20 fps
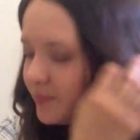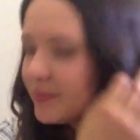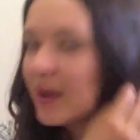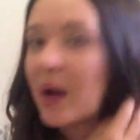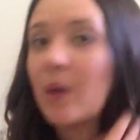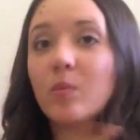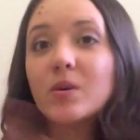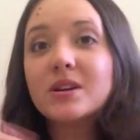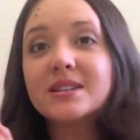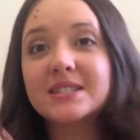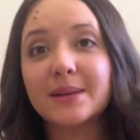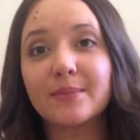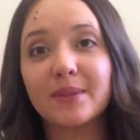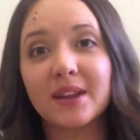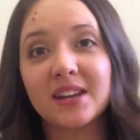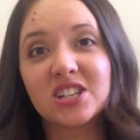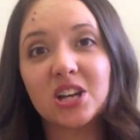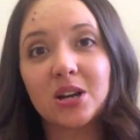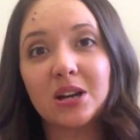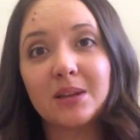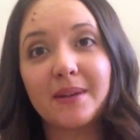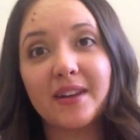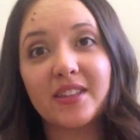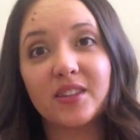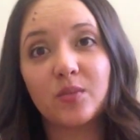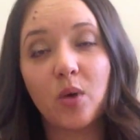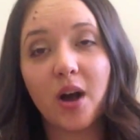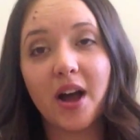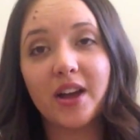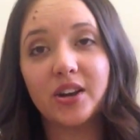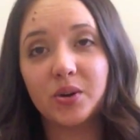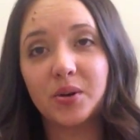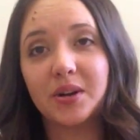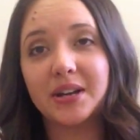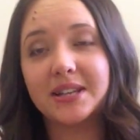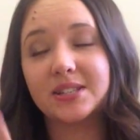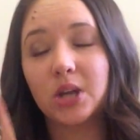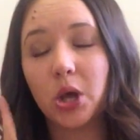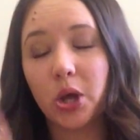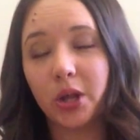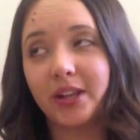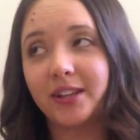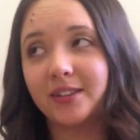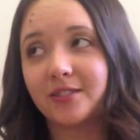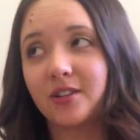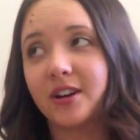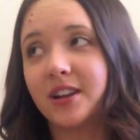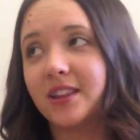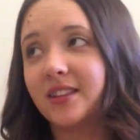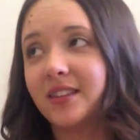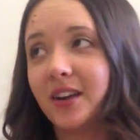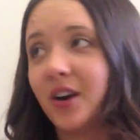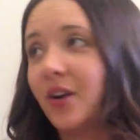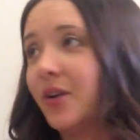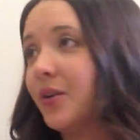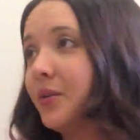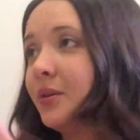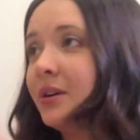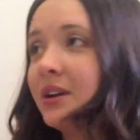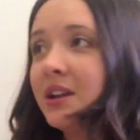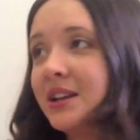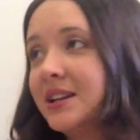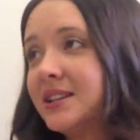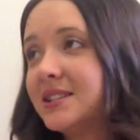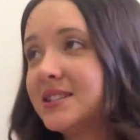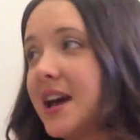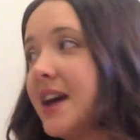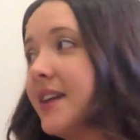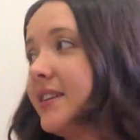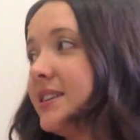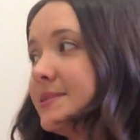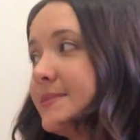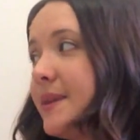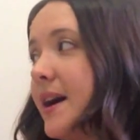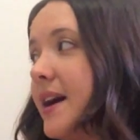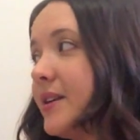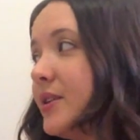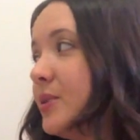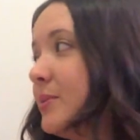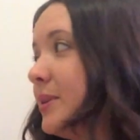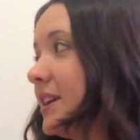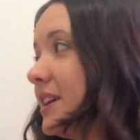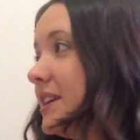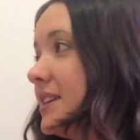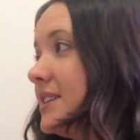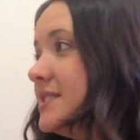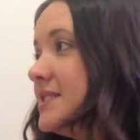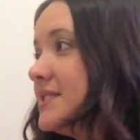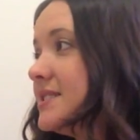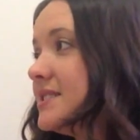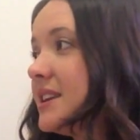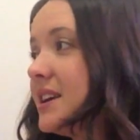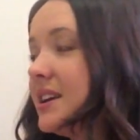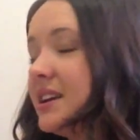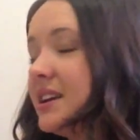I wish someone had told me about the white noise earlier on in the whole Taylor debacle, because